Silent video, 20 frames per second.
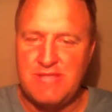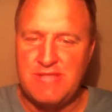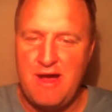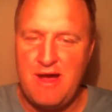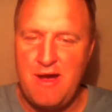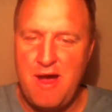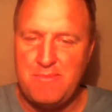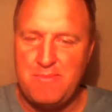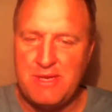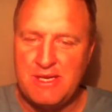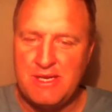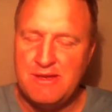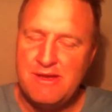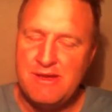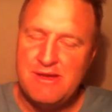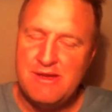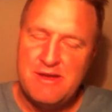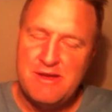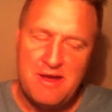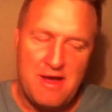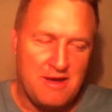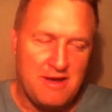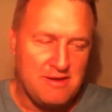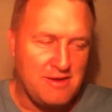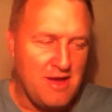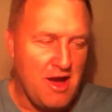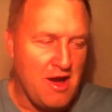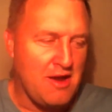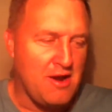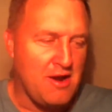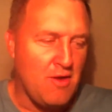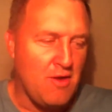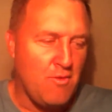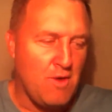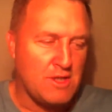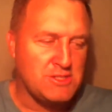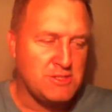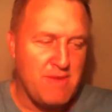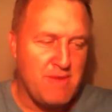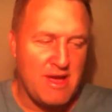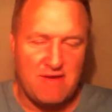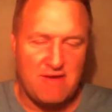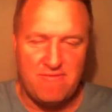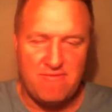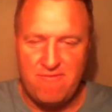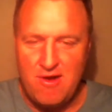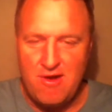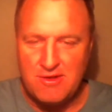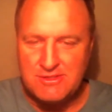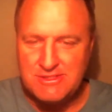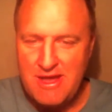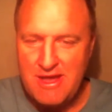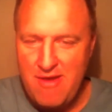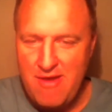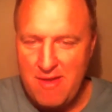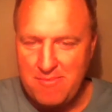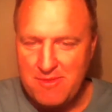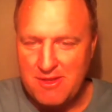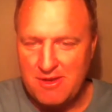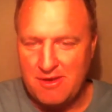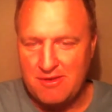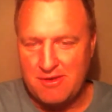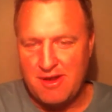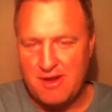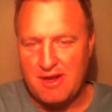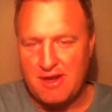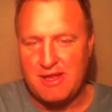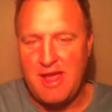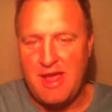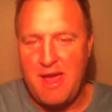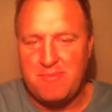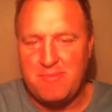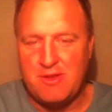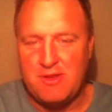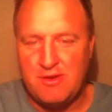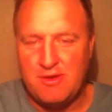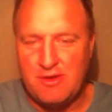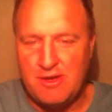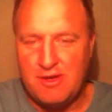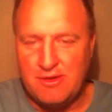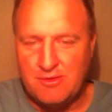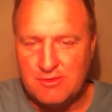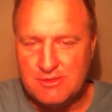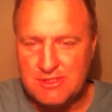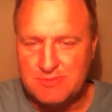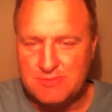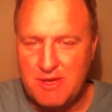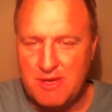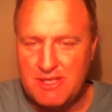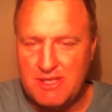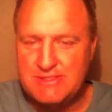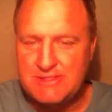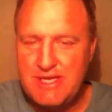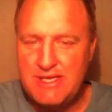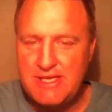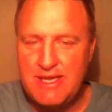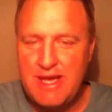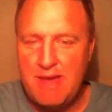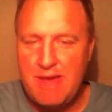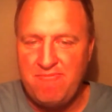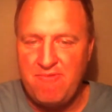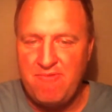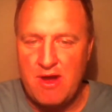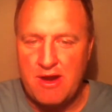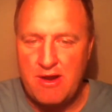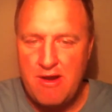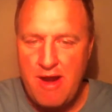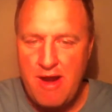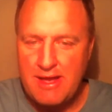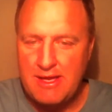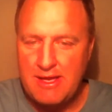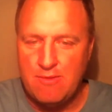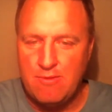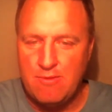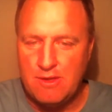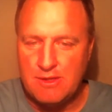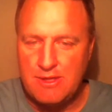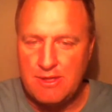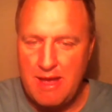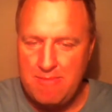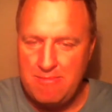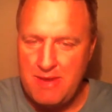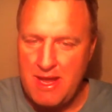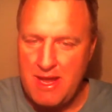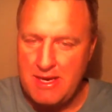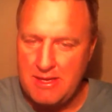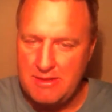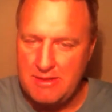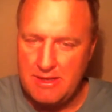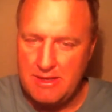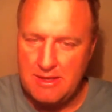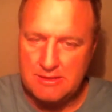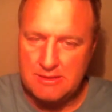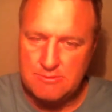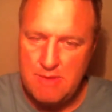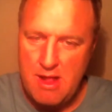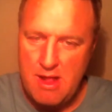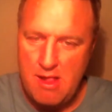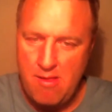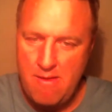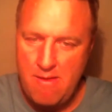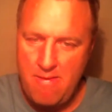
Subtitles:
I mean, yeah, I don't know what to make of France. They're absolutely useless. But it's setting up for a cracking World Cup later in the year as well.